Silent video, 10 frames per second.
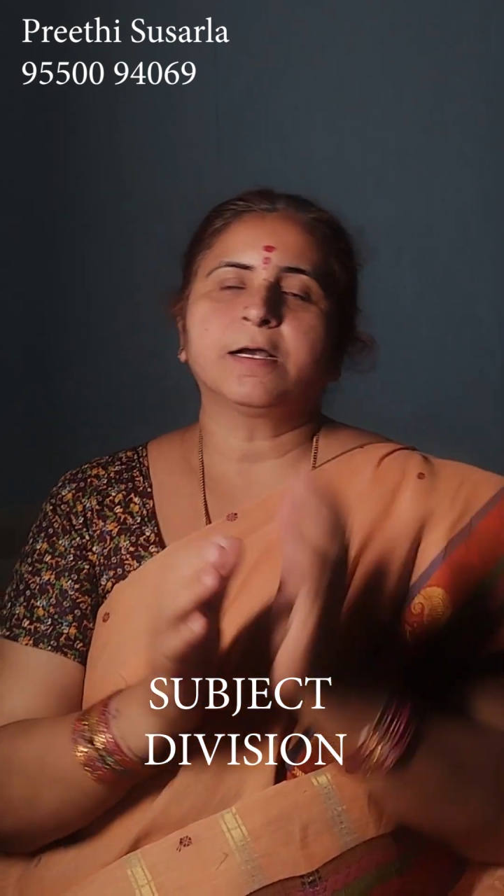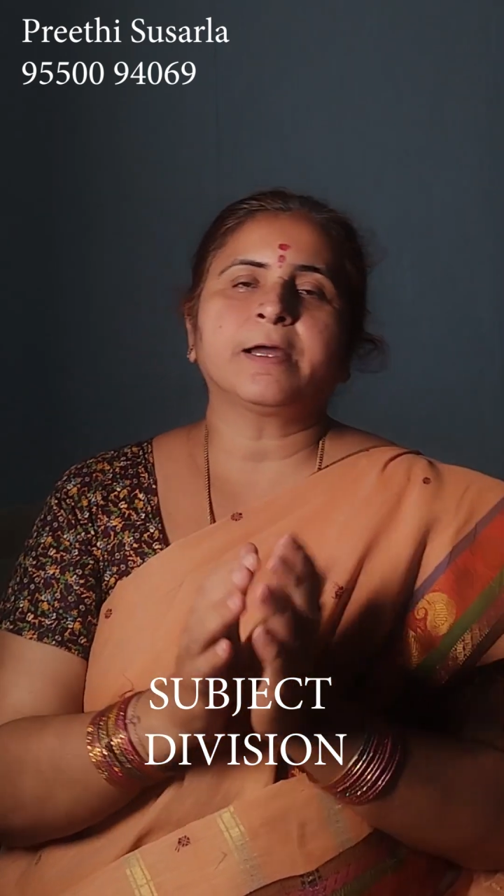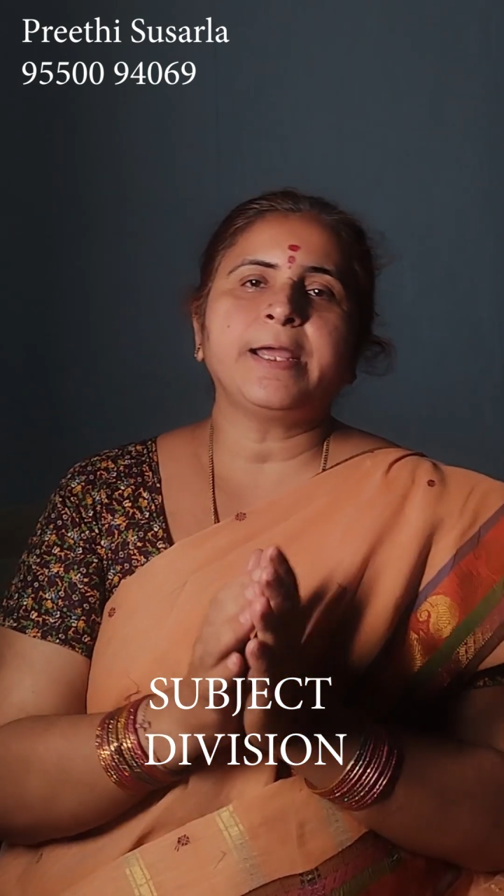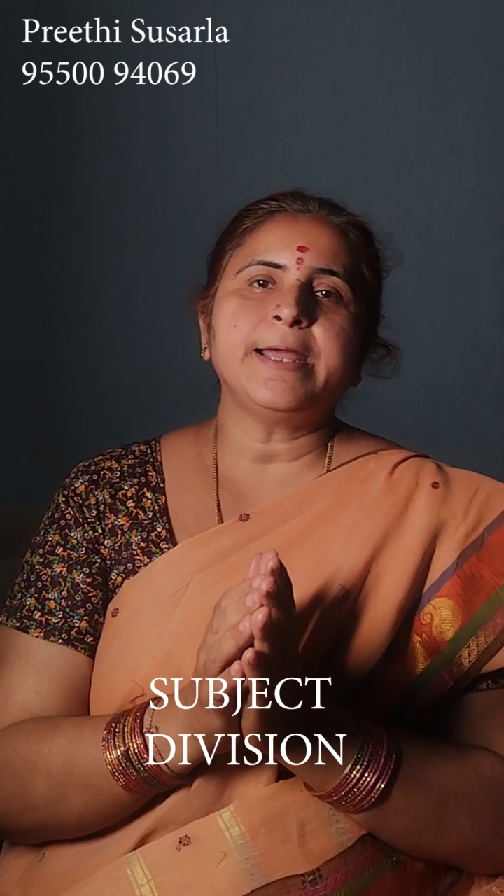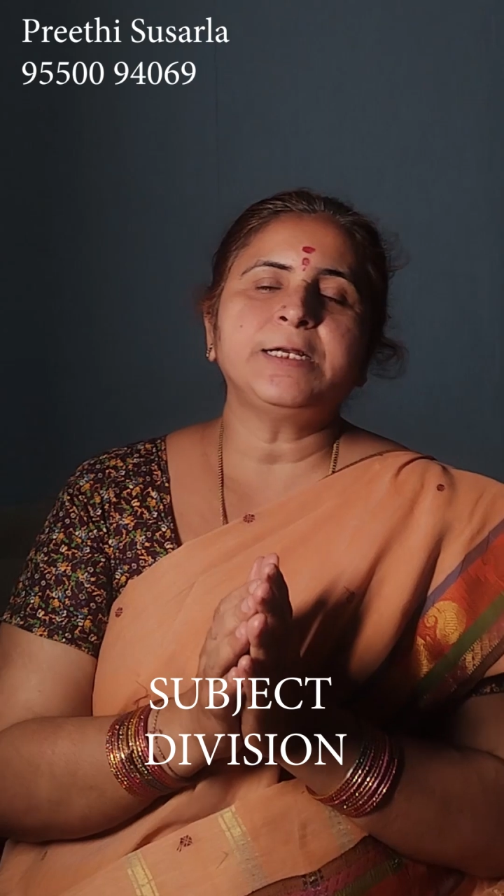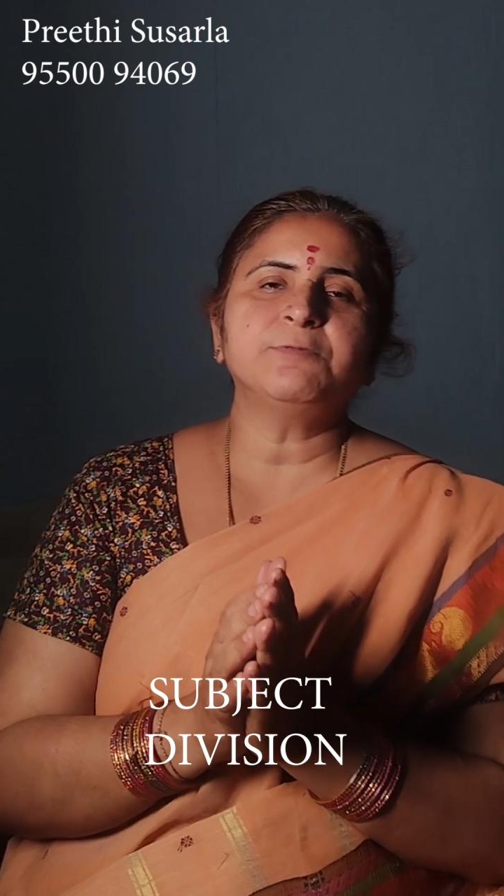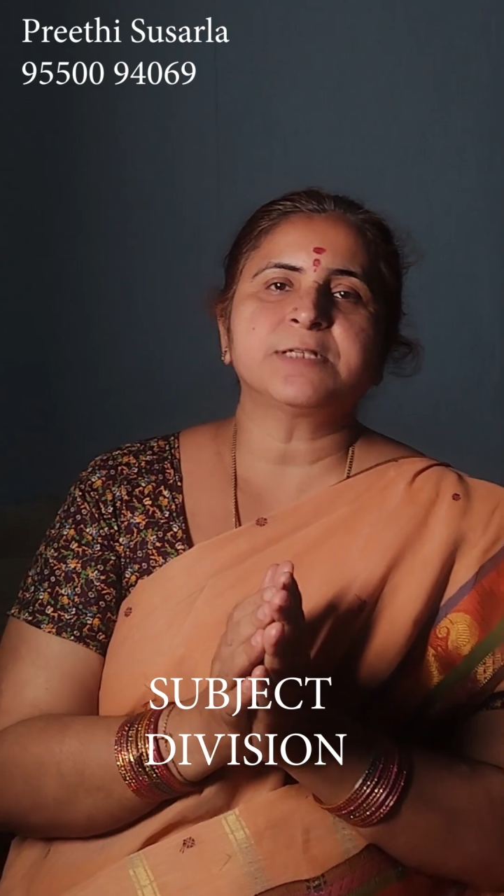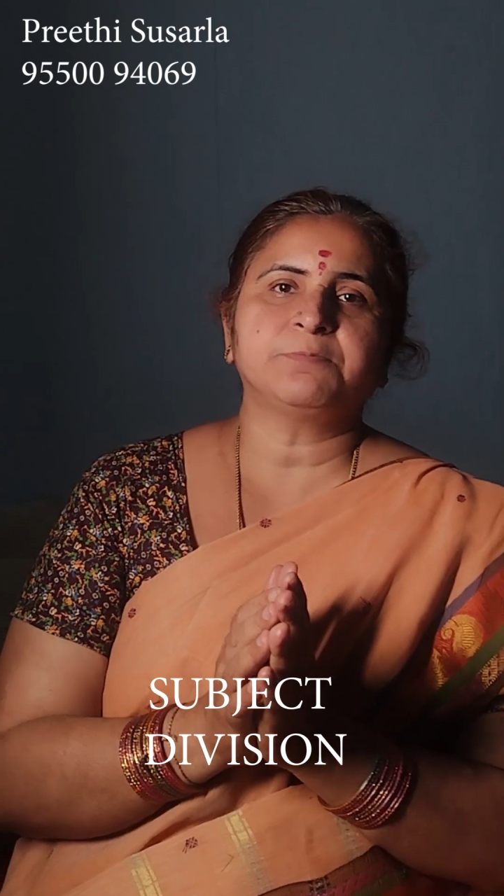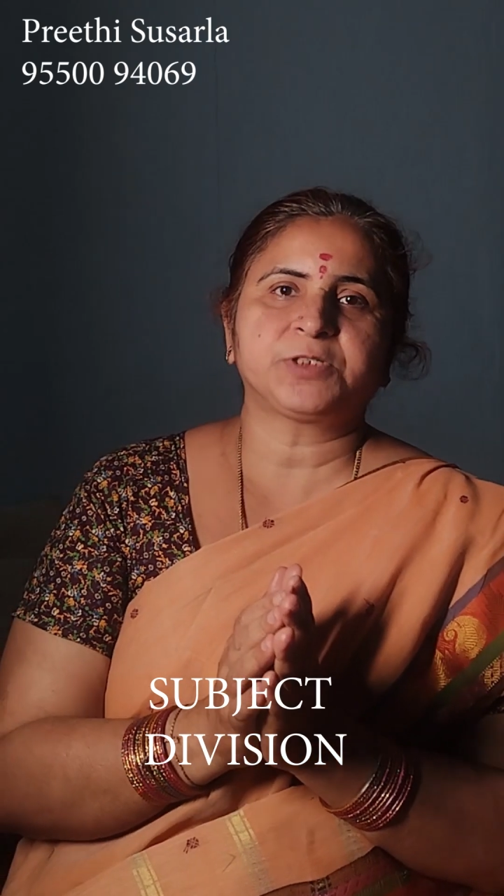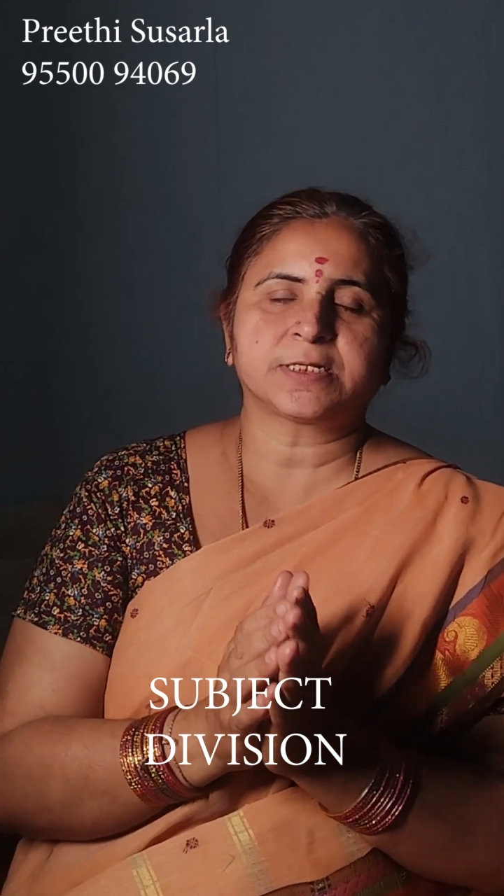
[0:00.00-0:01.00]
creative
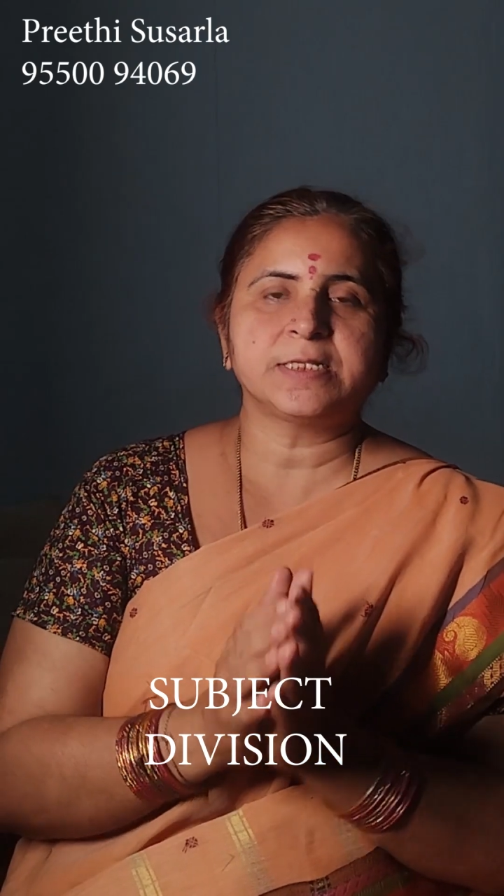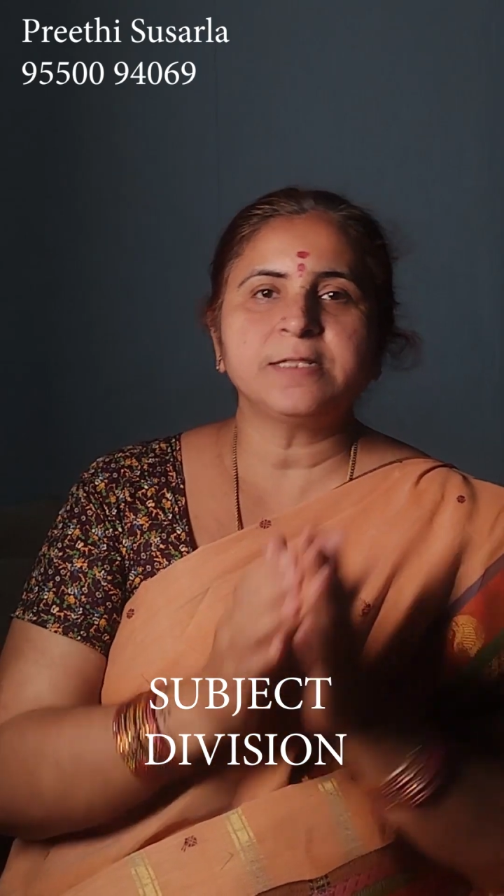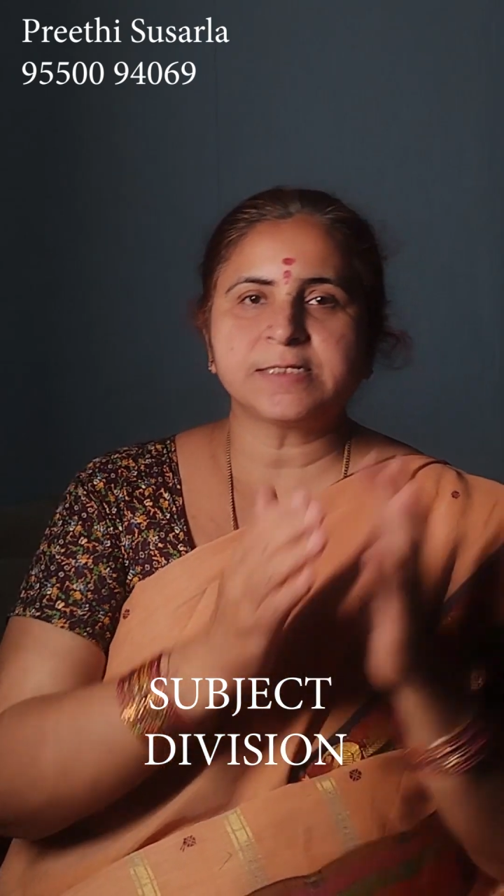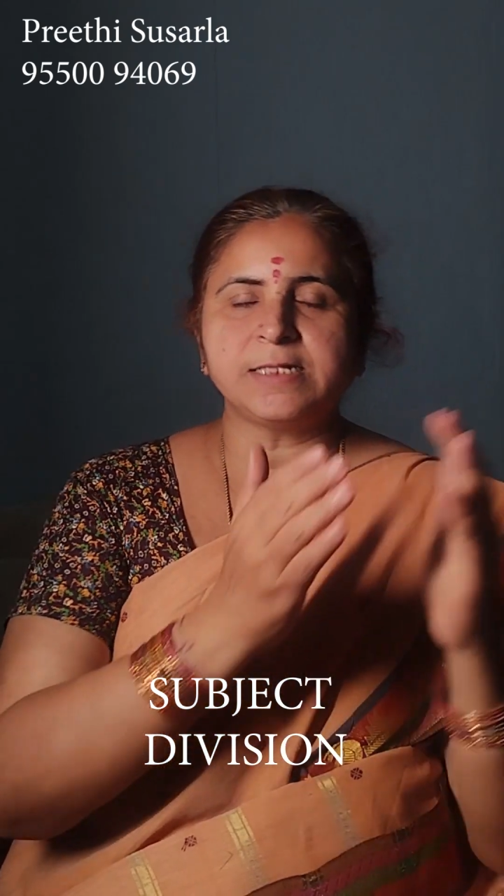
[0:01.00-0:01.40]
subjects, in the